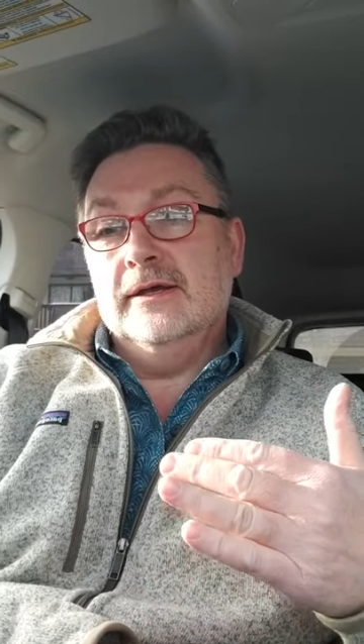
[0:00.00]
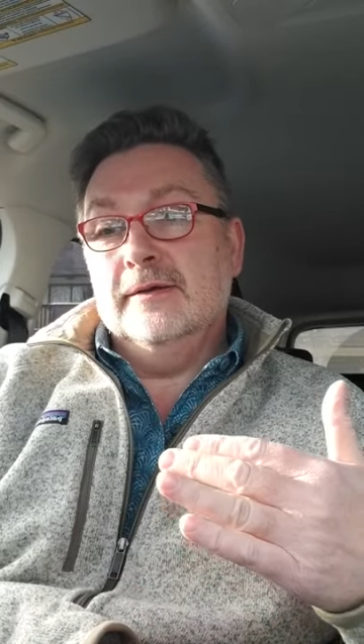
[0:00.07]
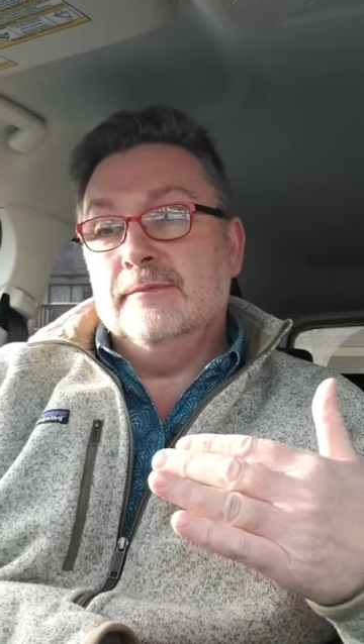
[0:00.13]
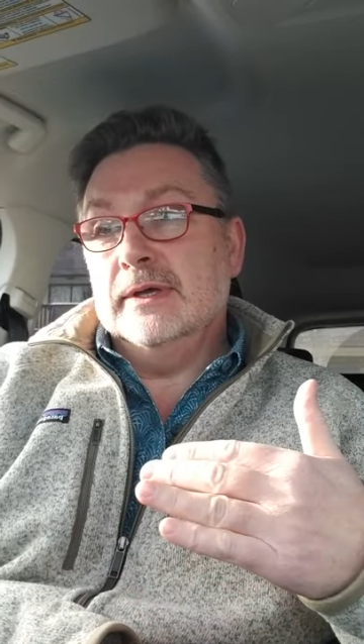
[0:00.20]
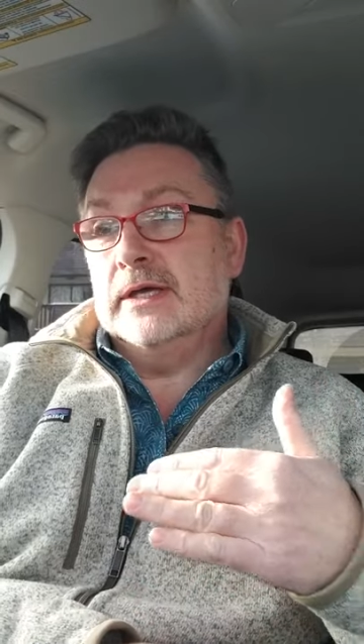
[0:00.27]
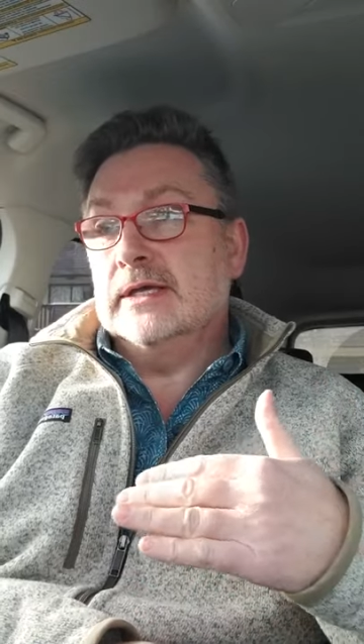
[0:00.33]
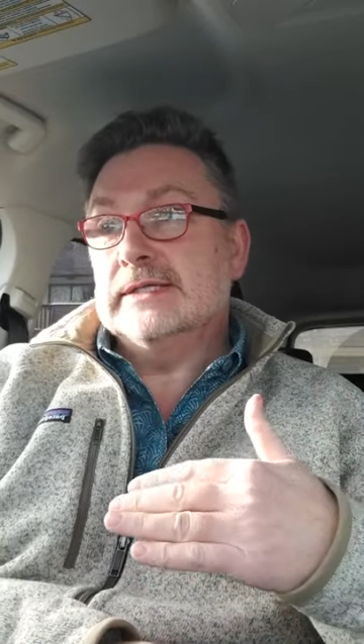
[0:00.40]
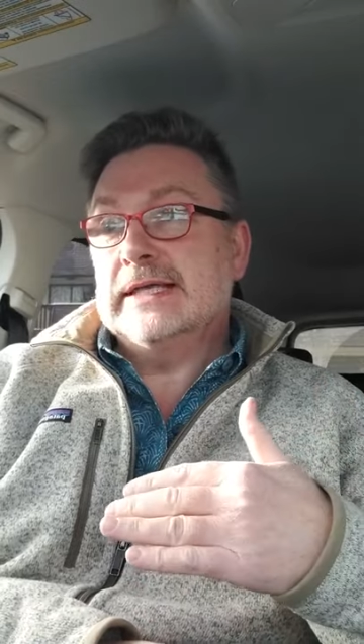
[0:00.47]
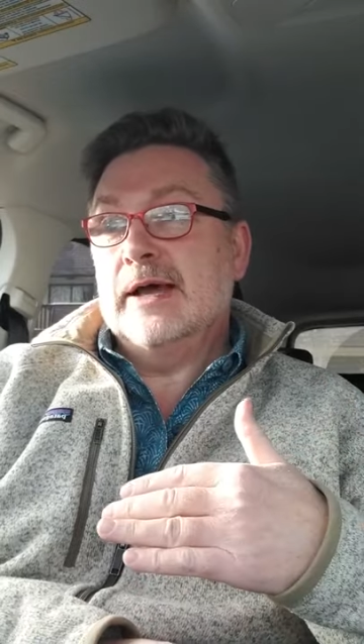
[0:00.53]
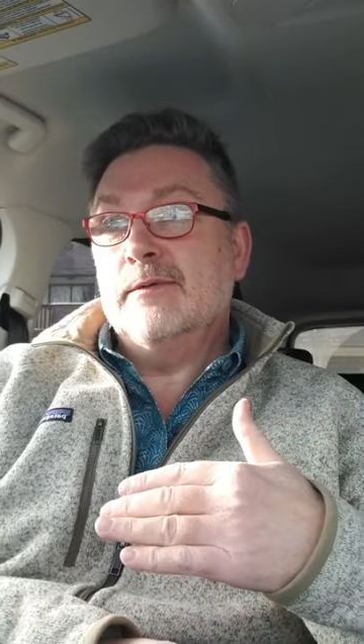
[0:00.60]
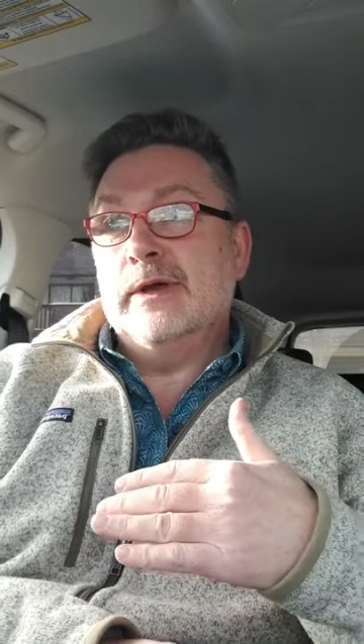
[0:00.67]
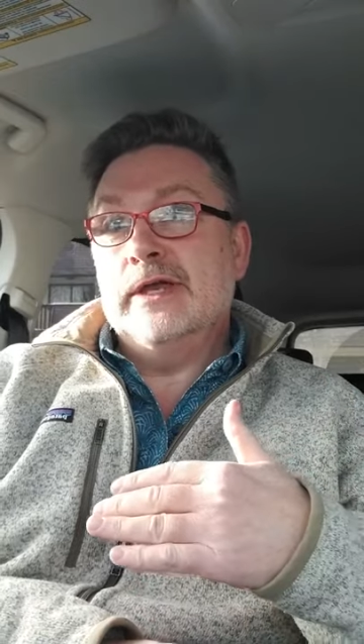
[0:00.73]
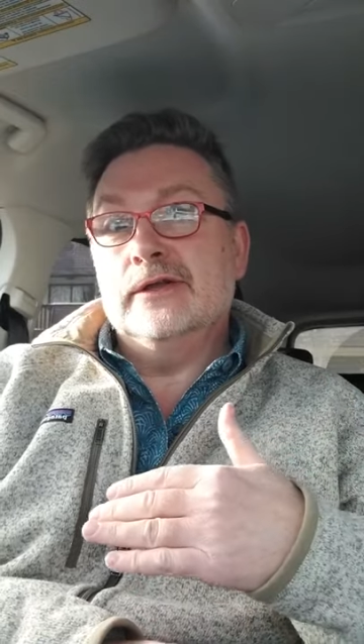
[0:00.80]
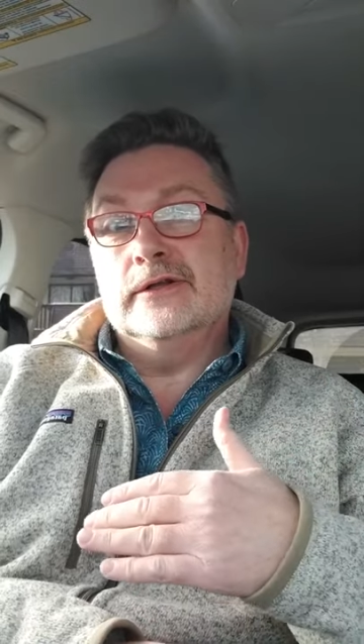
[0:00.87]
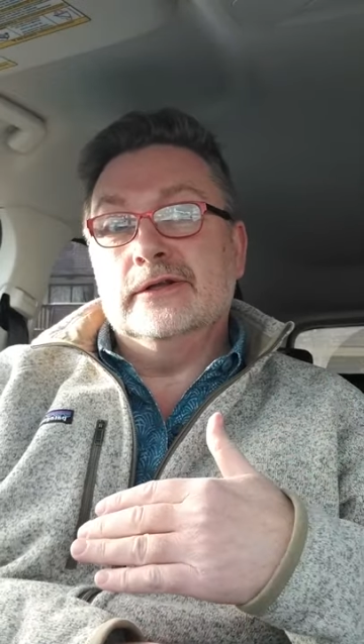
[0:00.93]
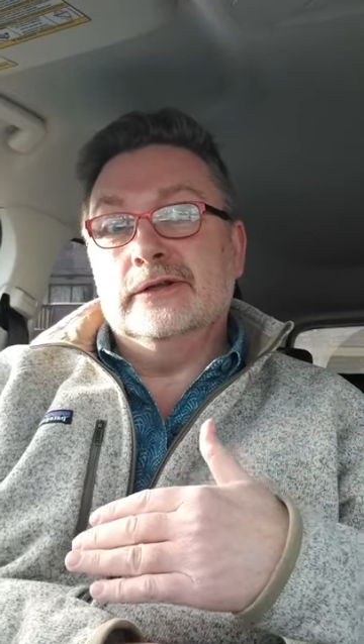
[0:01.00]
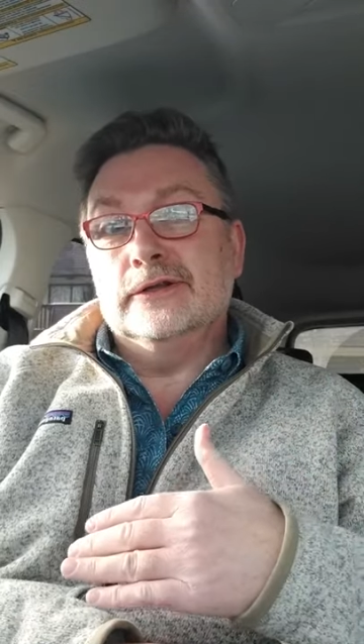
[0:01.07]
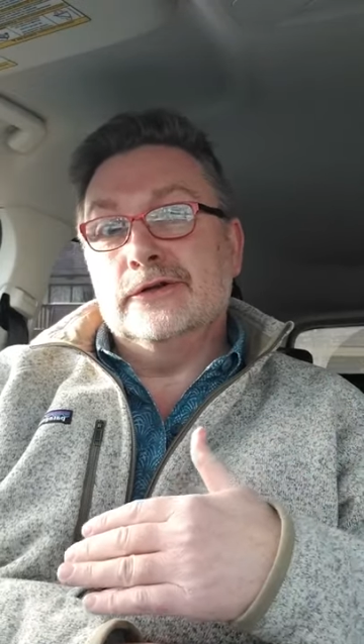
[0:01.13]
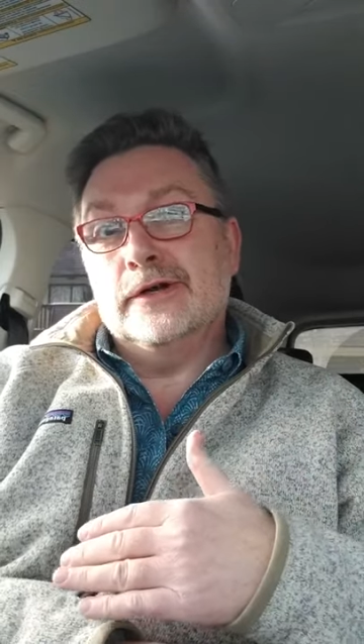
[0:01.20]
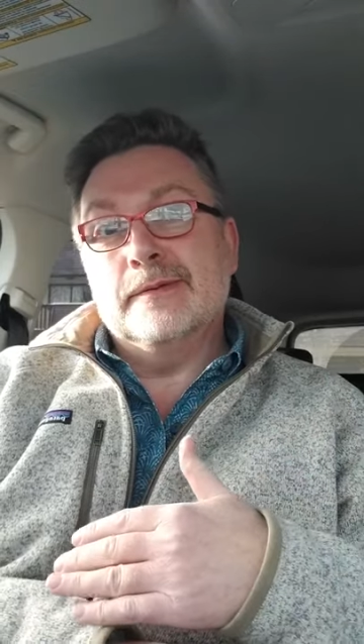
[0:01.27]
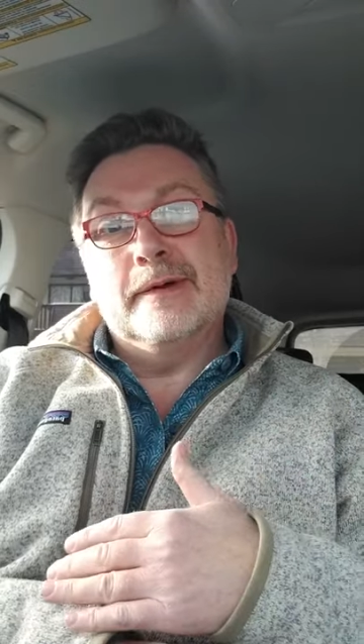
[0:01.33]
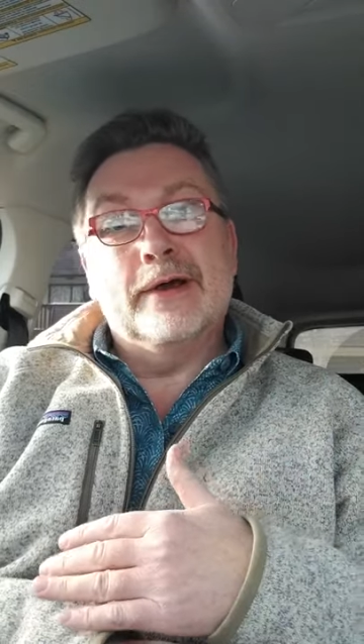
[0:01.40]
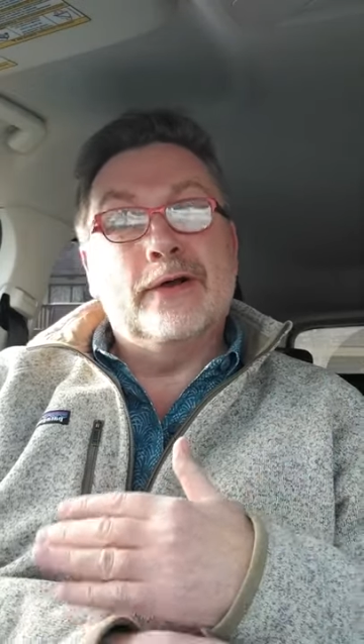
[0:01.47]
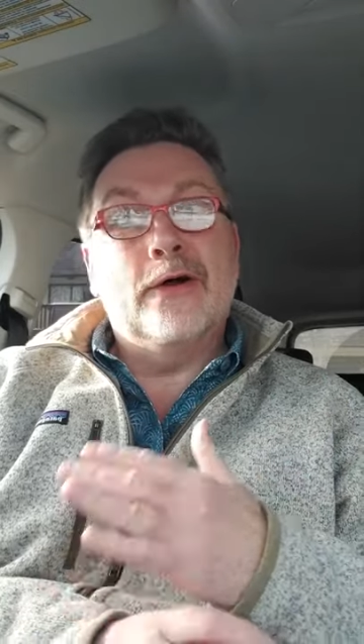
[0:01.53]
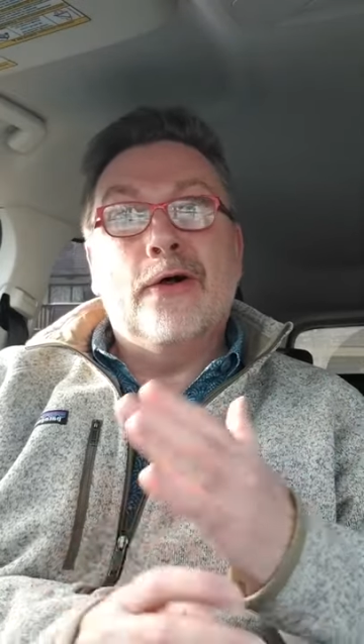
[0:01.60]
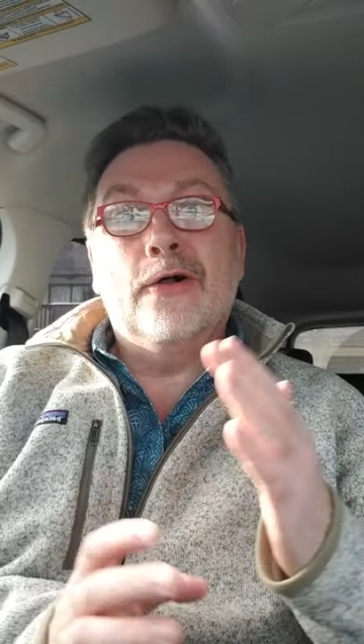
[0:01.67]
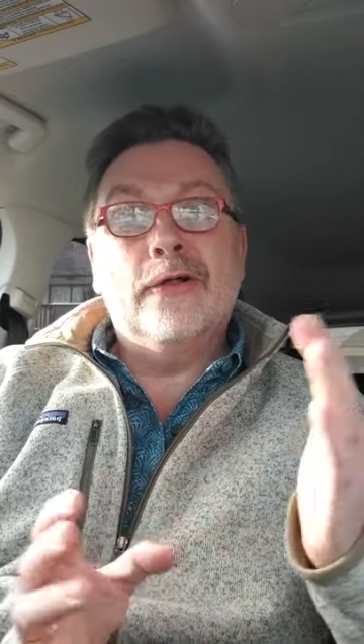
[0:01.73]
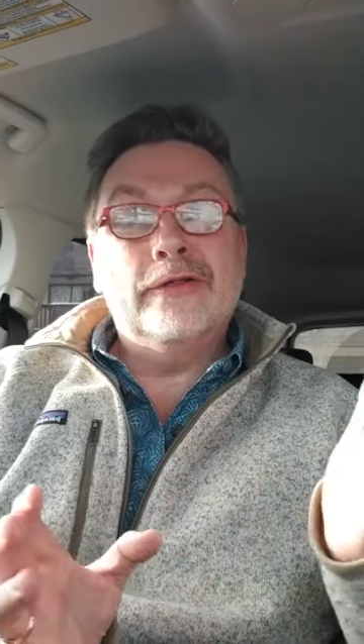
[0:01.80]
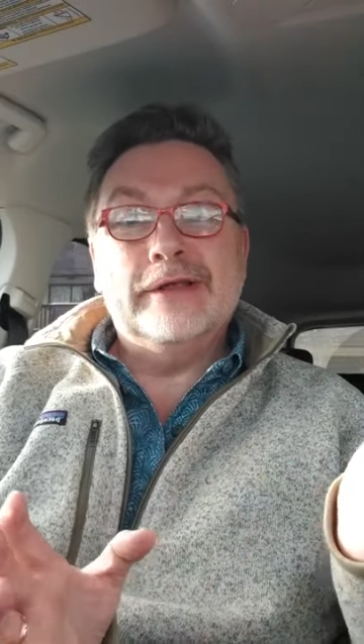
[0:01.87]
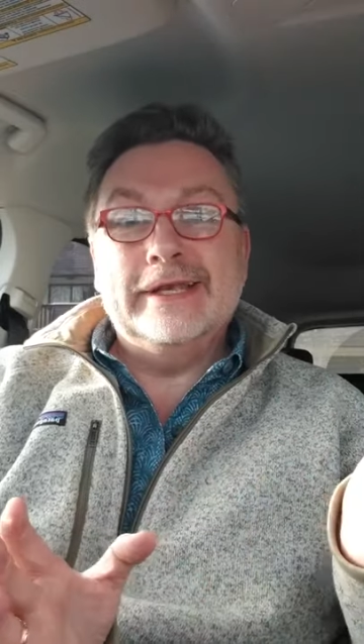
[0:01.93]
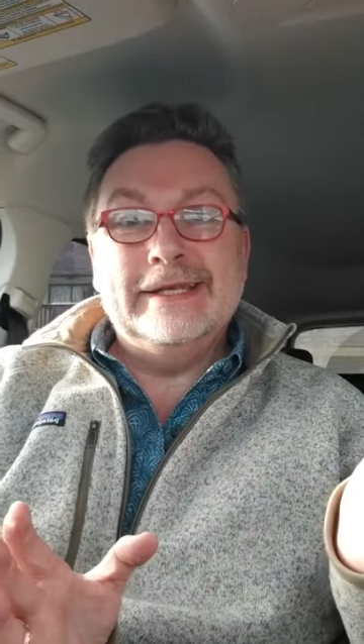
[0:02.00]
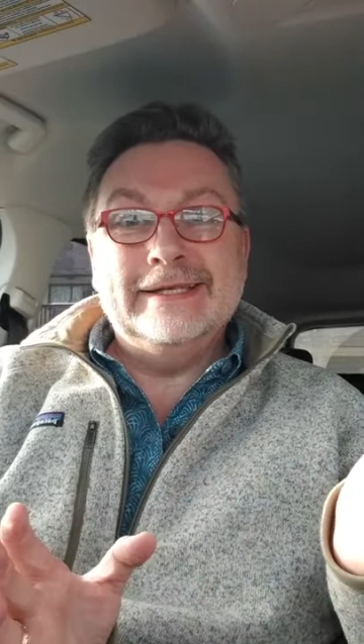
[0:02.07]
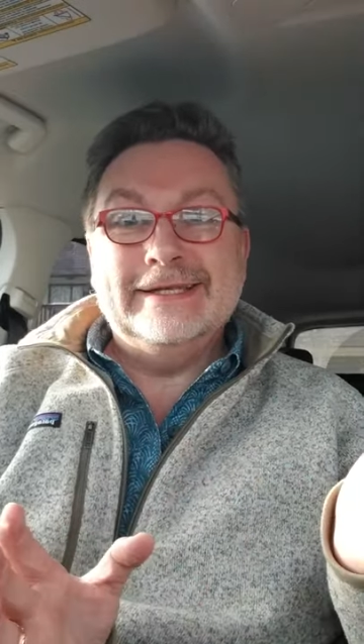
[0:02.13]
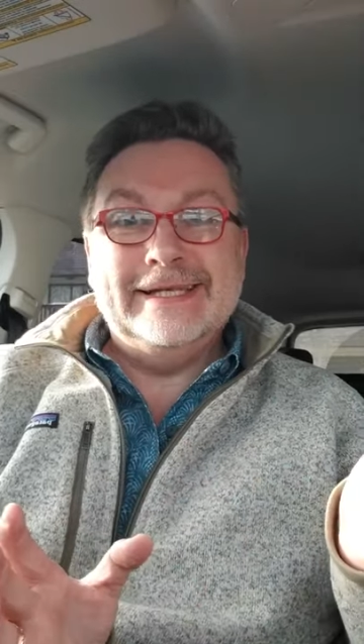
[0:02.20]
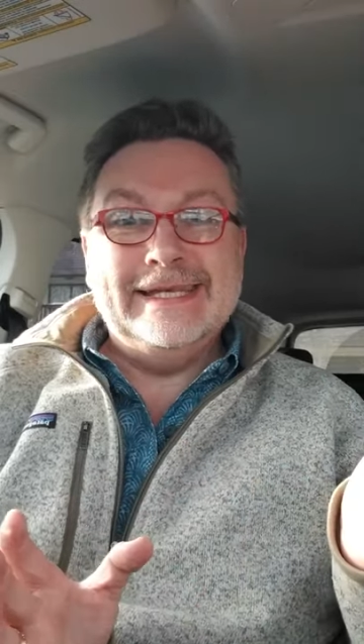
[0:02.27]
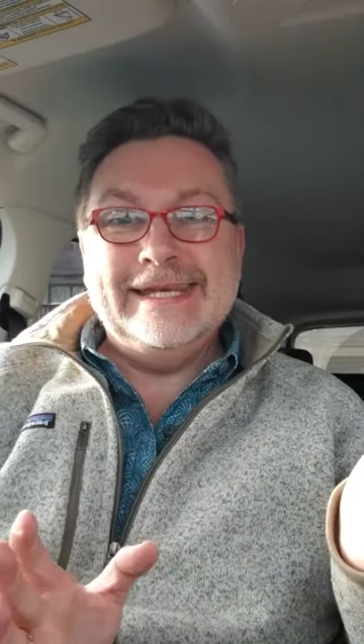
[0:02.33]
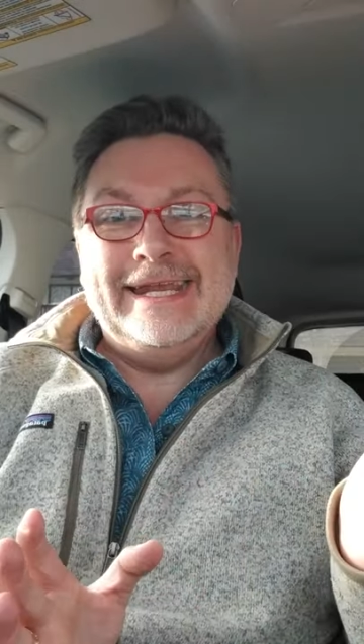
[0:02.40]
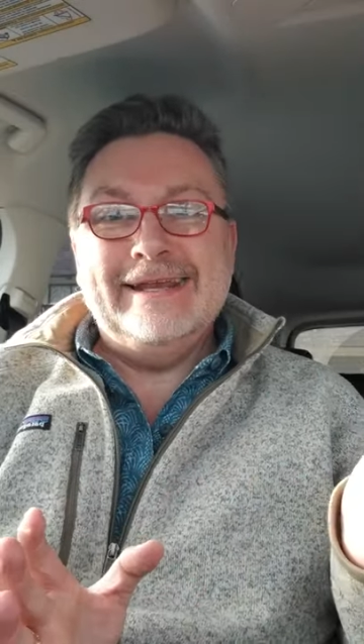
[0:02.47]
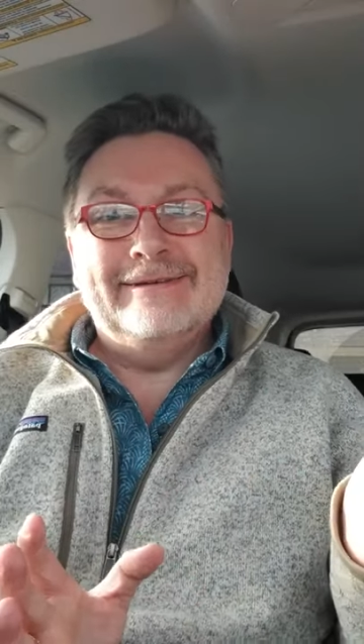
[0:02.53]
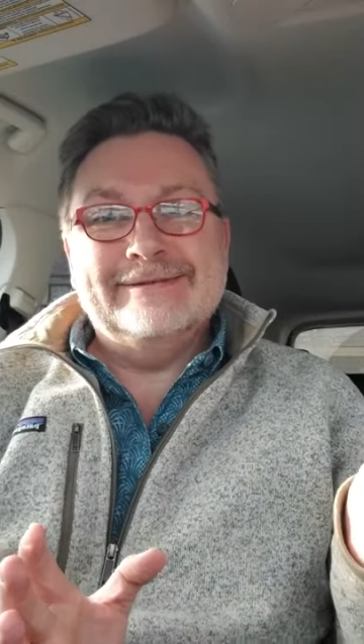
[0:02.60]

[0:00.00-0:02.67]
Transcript: because that way you'll learn about all the neat